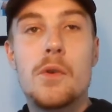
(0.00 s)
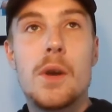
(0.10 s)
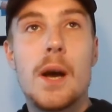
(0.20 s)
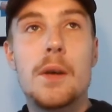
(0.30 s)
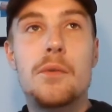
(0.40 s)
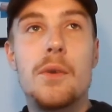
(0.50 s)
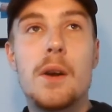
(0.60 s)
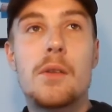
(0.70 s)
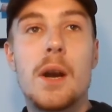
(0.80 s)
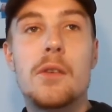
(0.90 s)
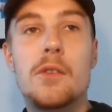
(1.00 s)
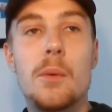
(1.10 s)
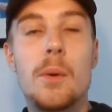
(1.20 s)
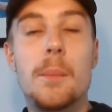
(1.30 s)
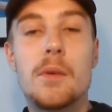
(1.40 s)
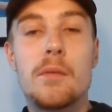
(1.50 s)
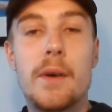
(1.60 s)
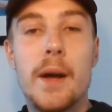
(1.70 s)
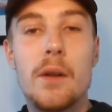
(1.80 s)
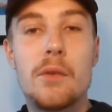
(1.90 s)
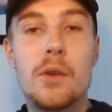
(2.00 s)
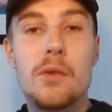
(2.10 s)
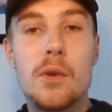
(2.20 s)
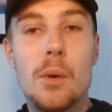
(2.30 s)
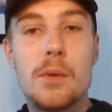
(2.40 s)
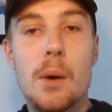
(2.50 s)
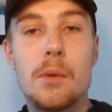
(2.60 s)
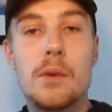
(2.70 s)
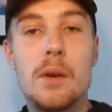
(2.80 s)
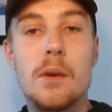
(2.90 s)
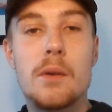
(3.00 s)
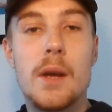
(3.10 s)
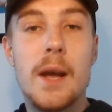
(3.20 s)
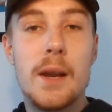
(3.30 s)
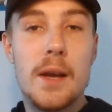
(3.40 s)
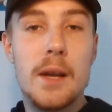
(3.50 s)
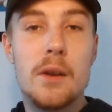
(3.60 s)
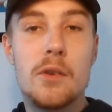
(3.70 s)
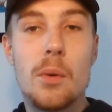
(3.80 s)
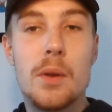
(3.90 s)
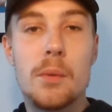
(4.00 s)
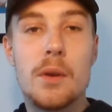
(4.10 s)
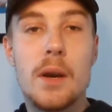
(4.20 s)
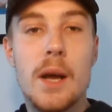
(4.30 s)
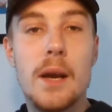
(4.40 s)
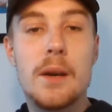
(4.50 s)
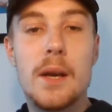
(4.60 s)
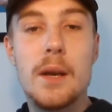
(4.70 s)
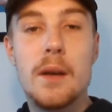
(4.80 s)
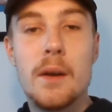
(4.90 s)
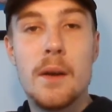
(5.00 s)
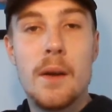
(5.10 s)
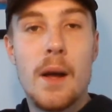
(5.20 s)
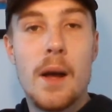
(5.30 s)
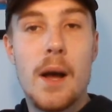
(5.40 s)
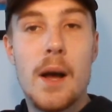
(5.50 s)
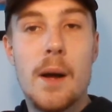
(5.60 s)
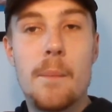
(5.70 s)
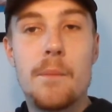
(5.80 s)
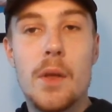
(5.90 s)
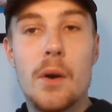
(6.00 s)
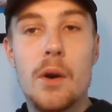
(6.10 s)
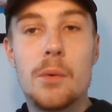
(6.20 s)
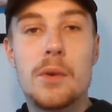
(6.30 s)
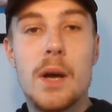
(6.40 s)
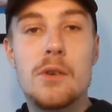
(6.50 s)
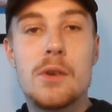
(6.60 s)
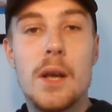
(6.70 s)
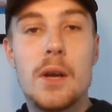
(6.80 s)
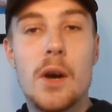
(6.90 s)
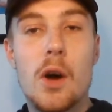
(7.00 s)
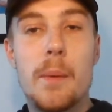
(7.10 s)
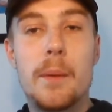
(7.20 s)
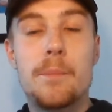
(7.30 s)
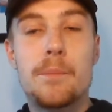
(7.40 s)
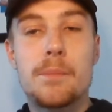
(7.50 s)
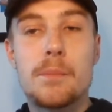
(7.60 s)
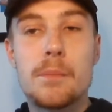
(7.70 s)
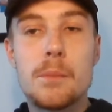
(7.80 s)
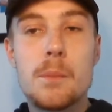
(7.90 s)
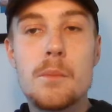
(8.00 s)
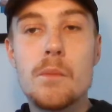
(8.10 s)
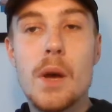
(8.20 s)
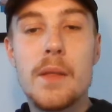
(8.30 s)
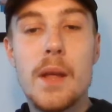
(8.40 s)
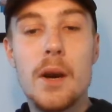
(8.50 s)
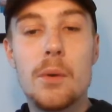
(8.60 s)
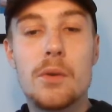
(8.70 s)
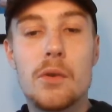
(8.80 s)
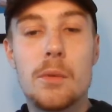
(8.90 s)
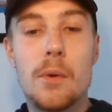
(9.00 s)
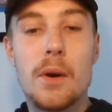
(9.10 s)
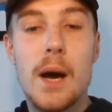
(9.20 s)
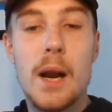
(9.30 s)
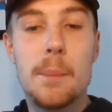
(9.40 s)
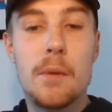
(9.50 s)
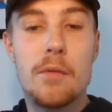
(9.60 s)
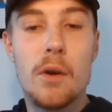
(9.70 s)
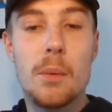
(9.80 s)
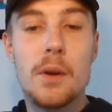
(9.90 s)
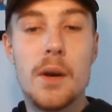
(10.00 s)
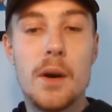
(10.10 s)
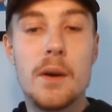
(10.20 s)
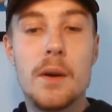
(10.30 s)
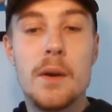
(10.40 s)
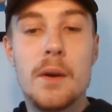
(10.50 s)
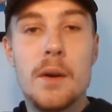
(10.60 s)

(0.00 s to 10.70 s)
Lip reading: She has reached the last two Wimbledon finals in 2018 and 2019, losing Angelique Kerber and then losing to Simona Halep the following year.